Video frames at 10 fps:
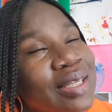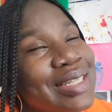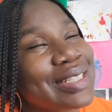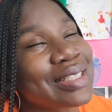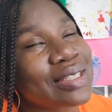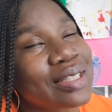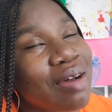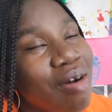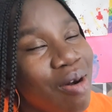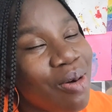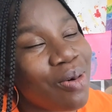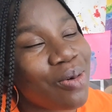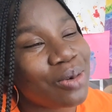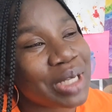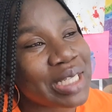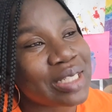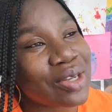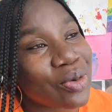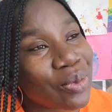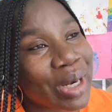it's just a whole lesson
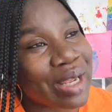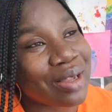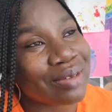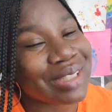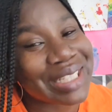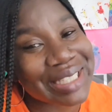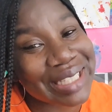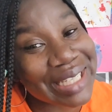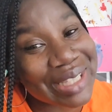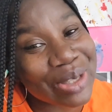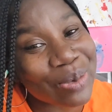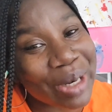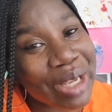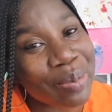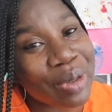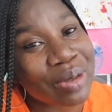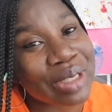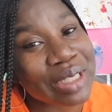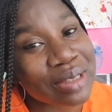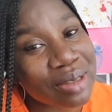around let's eat the rainbow,
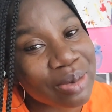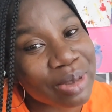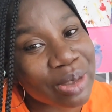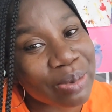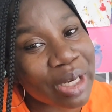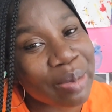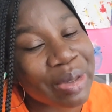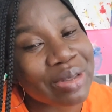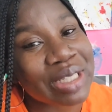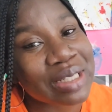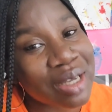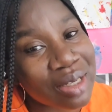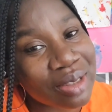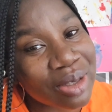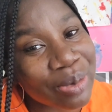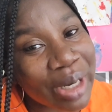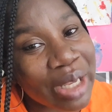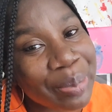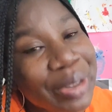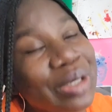let's cook with the rainbow, let's color the
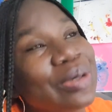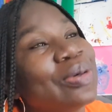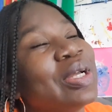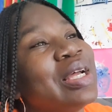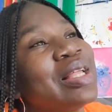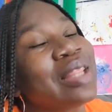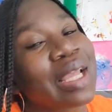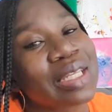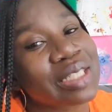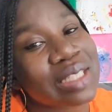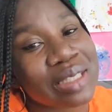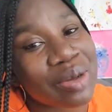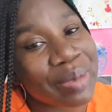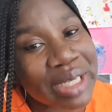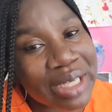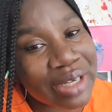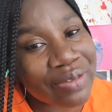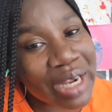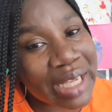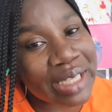rainbow. Like, it's just so many
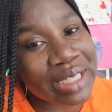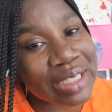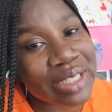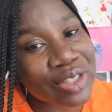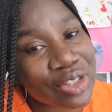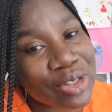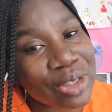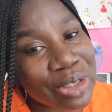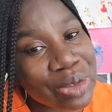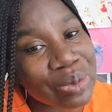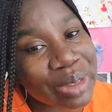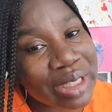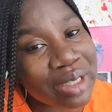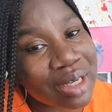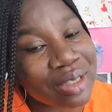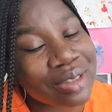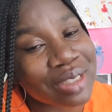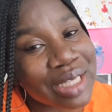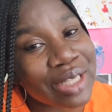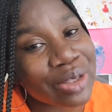different ideas that you can do with the colors
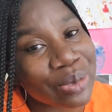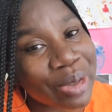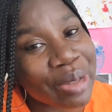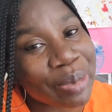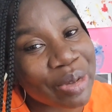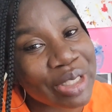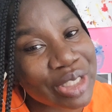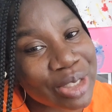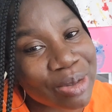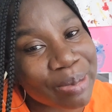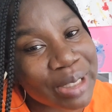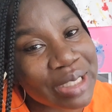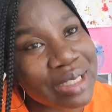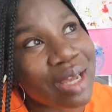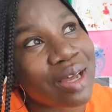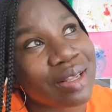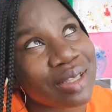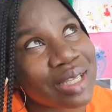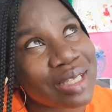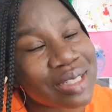in the rainbow in general, because all the
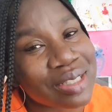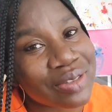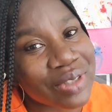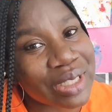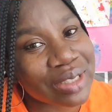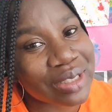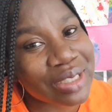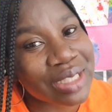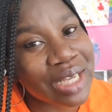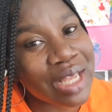kids love colors.